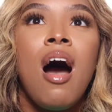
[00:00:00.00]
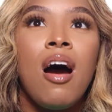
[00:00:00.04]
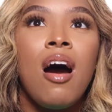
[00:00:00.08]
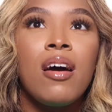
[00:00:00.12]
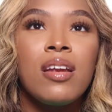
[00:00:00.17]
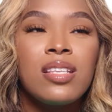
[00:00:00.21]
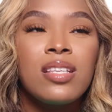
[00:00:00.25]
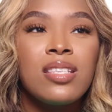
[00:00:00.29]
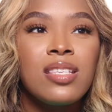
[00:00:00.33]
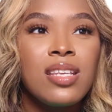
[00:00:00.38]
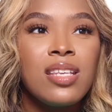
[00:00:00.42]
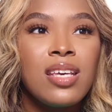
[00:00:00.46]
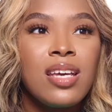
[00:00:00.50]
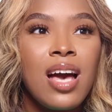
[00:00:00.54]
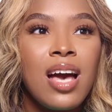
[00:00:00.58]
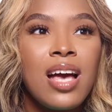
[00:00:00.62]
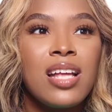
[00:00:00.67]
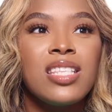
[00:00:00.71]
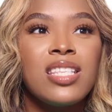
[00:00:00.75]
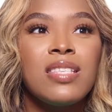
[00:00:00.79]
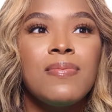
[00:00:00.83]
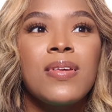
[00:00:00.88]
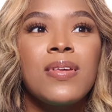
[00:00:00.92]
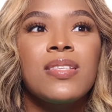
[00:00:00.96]
honestly,
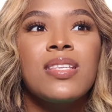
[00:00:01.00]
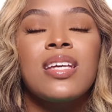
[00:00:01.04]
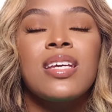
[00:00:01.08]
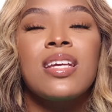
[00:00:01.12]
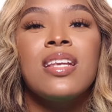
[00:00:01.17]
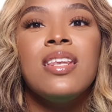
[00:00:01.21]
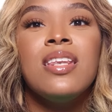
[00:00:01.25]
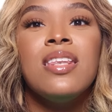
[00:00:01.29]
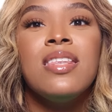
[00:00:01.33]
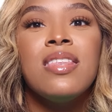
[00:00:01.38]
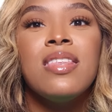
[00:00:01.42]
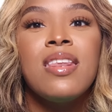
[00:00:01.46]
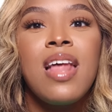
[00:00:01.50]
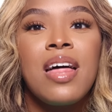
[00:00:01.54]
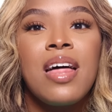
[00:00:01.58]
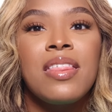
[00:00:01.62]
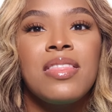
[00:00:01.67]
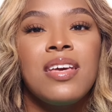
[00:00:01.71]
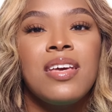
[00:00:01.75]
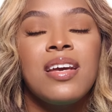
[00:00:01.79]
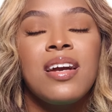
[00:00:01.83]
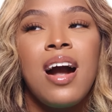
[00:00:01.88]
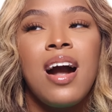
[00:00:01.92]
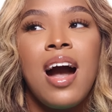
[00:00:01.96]
it smells like
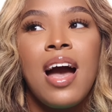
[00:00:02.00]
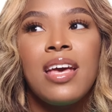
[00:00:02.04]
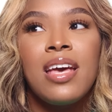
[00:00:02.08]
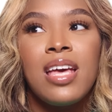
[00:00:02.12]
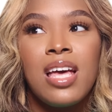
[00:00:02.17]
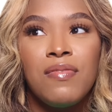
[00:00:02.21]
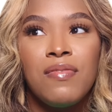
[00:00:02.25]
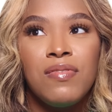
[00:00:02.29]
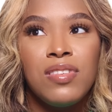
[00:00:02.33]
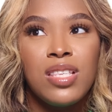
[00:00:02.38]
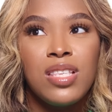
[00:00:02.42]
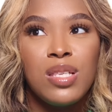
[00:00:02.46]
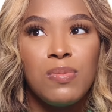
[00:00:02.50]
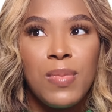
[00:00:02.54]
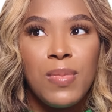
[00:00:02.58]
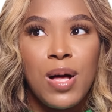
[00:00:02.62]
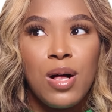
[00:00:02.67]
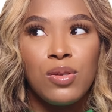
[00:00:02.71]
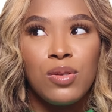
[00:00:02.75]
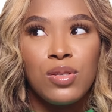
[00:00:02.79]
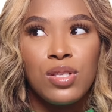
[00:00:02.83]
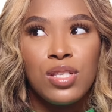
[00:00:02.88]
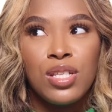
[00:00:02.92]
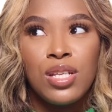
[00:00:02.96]
nothing I have
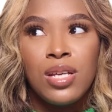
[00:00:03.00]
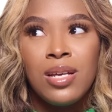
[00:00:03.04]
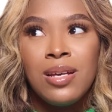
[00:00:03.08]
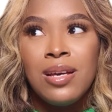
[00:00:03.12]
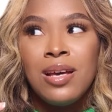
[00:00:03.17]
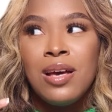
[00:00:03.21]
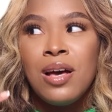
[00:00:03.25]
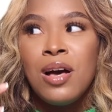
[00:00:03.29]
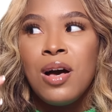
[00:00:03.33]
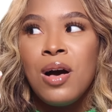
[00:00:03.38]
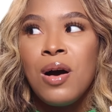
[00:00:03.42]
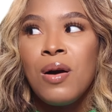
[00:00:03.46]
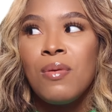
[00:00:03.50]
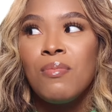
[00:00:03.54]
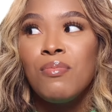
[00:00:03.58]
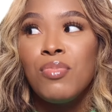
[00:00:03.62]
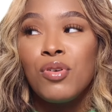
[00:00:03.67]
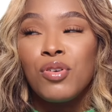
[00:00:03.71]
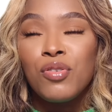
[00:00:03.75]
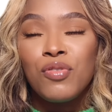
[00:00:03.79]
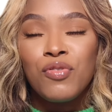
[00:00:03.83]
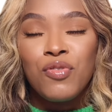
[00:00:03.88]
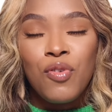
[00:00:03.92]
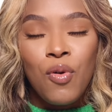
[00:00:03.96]
smelt
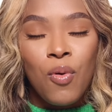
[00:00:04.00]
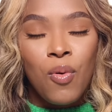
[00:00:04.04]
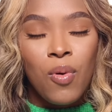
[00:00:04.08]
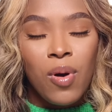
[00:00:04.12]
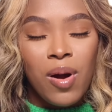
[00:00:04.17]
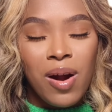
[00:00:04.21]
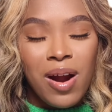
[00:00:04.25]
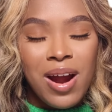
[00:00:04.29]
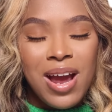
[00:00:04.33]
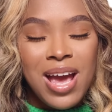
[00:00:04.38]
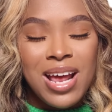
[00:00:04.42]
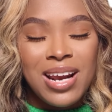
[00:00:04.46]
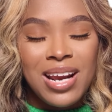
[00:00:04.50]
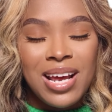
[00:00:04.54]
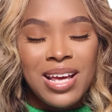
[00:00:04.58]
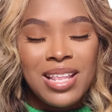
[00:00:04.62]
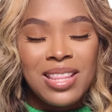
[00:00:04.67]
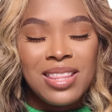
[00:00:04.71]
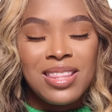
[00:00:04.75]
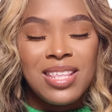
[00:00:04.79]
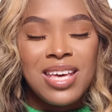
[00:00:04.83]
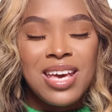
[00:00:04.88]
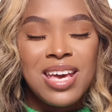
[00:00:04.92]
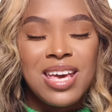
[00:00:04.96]
before. And I
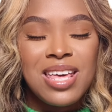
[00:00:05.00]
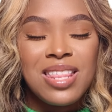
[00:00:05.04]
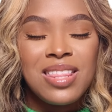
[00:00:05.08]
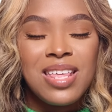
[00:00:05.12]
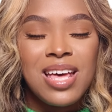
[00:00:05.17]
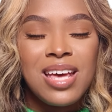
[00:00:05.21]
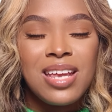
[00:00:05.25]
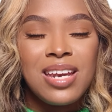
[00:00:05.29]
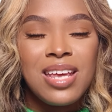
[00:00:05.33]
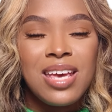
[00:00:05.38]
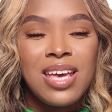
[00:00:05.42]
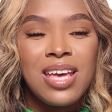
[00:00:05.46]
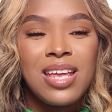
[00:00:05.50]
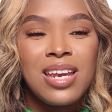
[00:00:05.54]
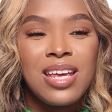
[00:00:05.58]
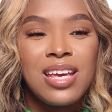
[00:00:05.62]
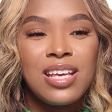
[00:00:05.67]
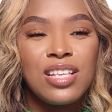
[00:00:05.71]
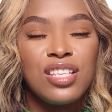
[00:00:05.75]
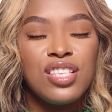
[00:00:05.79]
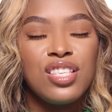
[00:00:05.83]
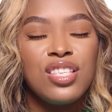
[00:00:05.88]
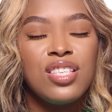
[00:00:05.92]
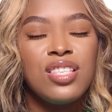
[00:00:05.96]
think that
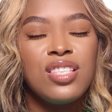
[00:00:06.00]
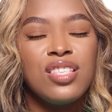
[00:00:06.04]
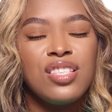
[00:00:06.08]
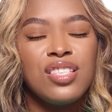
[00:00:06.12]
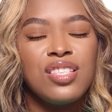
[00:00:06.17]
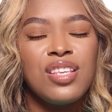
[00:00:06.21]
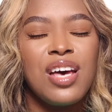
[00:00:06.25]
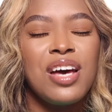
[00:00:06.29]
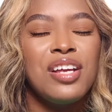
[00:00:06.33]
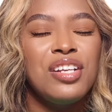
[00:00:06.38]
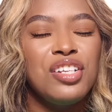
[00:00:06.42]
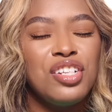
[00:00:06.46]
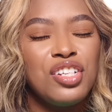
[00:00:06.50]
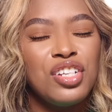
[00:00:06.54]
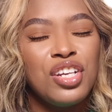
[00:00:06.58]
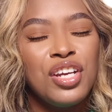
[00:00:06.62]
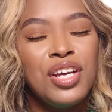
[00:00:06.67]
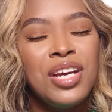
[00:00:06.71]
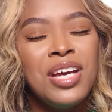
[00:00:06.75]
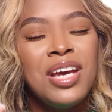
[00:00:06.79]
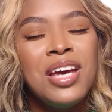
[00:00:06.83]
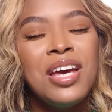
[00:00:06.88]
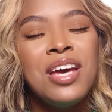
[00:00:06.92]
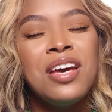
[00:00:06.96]
it is
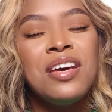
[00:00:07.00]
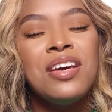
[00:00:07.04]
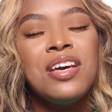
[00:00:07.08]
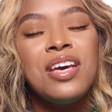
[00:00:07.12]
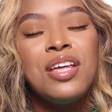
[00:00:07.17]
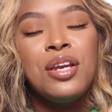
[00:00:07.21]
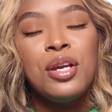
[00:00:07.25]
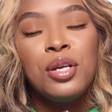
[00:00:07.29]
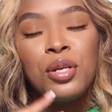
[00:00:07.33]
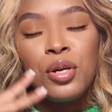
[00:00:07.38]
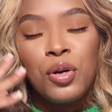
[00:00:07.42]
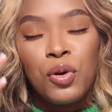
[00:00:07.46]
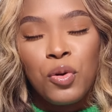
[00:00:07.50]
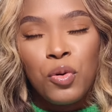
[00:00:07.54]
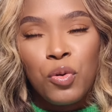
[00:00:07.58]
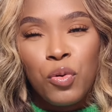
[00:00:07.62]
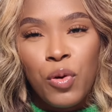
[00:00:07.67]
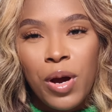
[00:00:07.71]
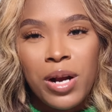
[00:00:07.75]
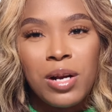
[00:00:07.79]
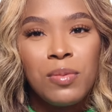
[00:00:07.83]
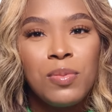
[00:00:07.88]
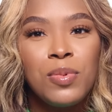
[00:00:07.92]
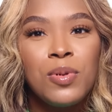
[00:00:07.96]
such an
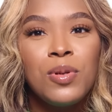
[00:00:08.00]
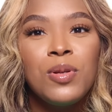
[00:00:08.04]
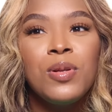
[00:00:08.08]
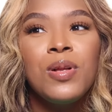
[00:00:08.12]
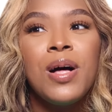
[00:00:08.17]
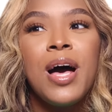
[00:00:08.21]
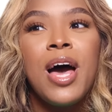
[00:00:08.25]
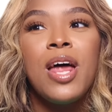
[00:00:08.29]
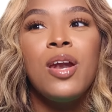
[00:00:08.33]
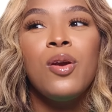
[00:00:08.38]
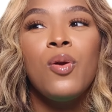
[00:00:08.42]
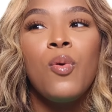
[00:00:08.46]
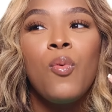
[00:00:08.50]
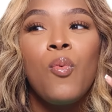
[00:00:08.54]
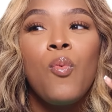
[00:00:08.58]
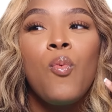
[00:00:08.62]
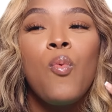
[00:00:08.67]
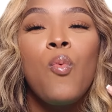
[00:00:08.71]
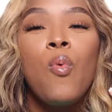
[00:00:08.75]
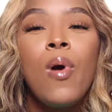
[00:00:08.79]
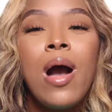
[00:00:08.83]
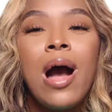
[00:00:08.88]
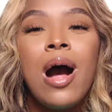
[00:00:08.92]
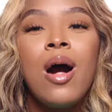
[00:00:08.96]
incredible and
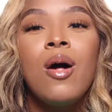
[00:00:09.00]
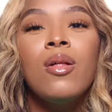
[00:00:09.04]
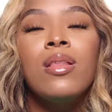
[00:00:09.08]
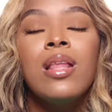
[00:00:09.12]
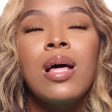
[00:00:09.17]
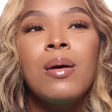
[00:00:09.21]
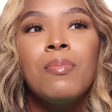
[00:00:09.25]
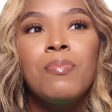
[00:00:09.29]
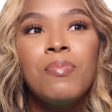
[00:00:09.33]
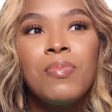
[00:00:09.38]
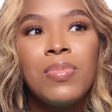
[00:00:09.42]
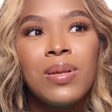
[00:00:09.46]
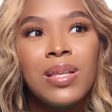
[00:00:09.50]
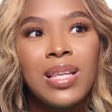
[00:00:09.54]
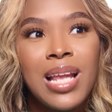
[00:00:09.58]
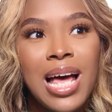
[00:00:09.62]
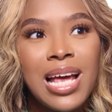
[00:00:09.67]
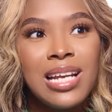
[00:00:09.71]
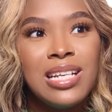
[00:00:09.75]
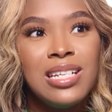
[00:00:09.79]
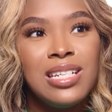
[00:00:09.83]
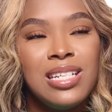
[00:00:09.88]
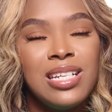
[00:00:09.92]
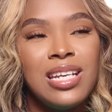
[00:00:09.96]
well
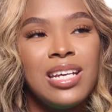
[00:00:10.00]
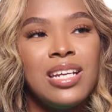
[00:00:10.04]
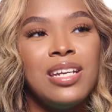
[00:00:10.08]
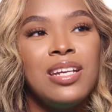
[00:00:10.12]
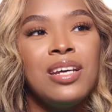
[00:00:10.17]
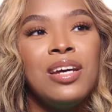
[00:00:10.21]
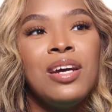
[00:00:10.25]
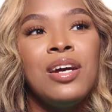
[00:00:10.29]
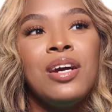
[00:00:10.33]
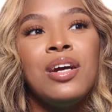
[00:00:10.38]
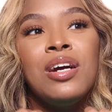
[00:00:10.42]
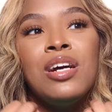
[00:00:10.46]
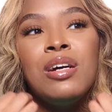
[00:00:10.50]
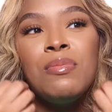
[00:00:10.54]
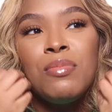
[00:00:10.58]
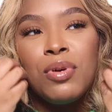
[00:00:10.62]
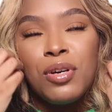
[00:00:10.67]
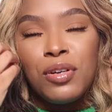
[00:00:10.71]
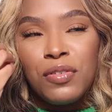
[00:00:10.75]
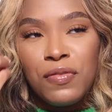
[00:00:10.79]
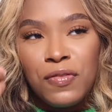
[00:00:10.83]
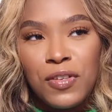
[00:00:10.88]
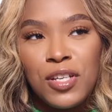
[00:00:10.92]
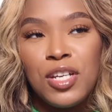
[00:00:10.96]
blended
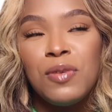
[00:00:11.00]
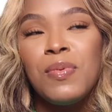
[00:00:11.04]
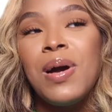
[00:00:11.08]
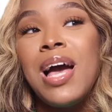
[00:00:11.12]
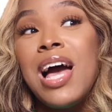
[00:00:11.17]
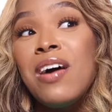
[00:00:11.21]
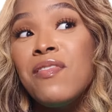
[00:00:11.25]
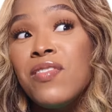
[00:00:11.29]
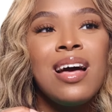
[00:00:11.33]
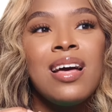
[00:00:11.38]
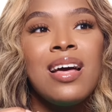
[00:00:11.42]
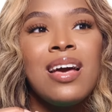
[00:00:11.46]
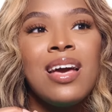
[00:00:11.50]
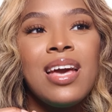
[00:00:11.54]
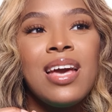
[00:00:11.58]
perfume.